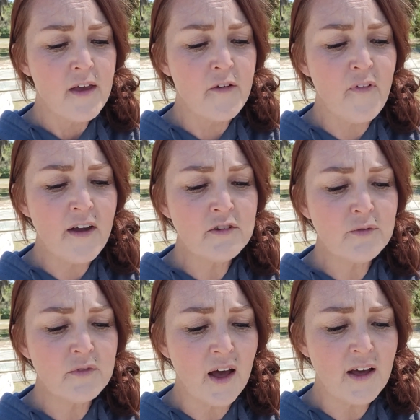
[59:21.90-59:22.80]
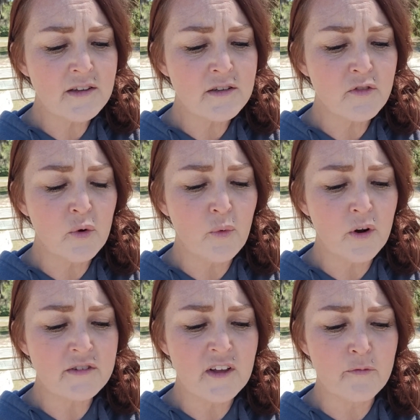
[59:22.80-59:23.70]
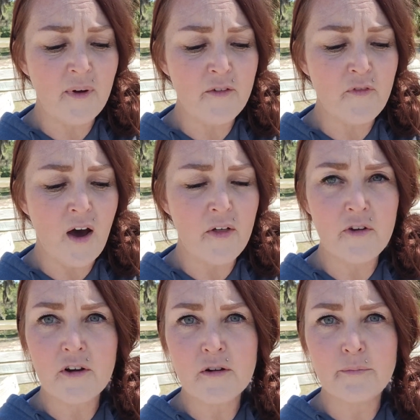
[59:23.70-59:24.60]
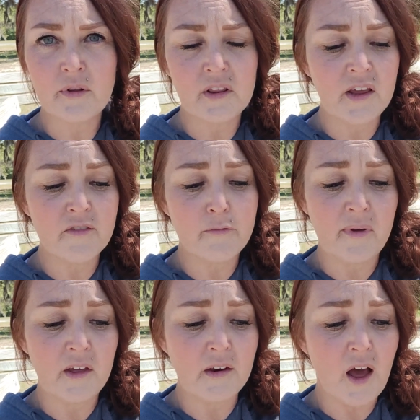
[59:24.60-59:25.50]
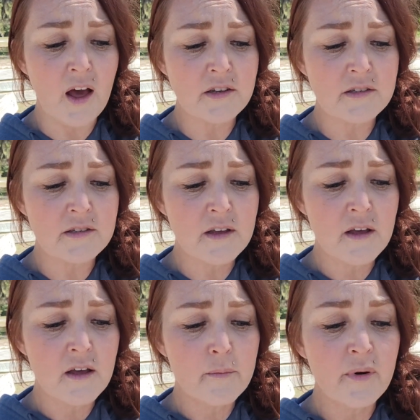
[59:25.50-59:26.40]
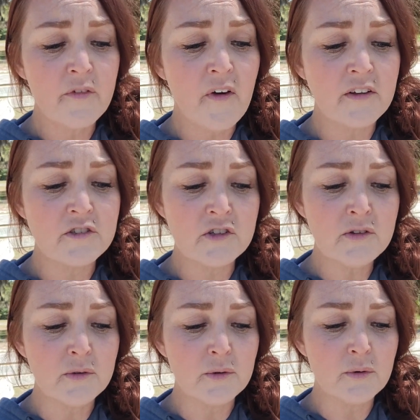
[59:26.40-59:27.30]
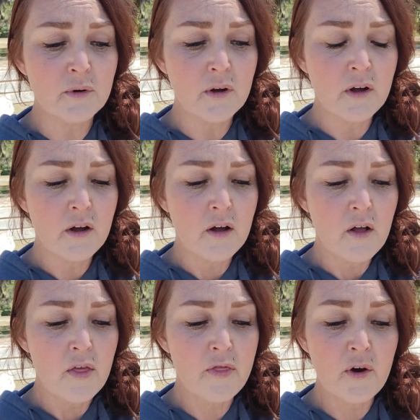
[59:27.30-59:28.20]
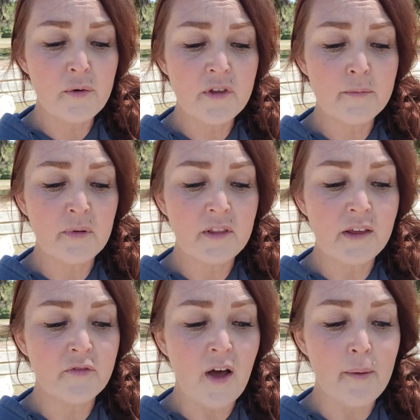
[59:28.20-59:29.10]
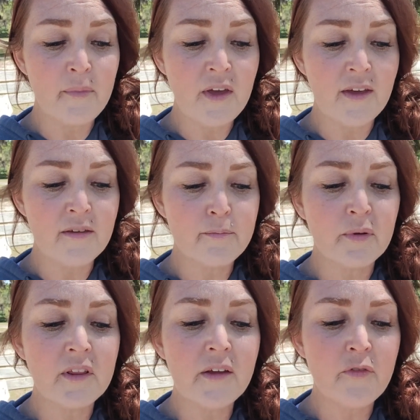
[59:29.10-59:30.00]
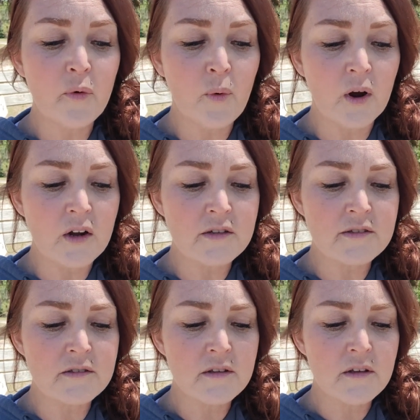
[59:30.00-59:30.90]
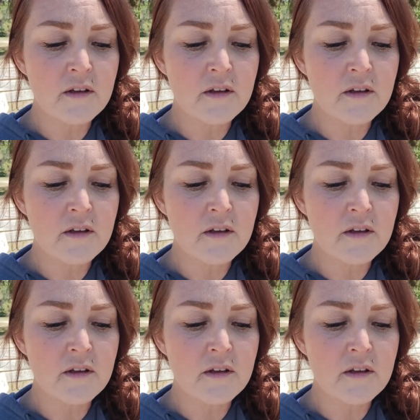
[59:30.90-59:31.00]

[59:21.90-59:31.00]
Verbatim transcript: if I do not the works of my Father, believe me not. But if I do, though ye believe not me, believe the works,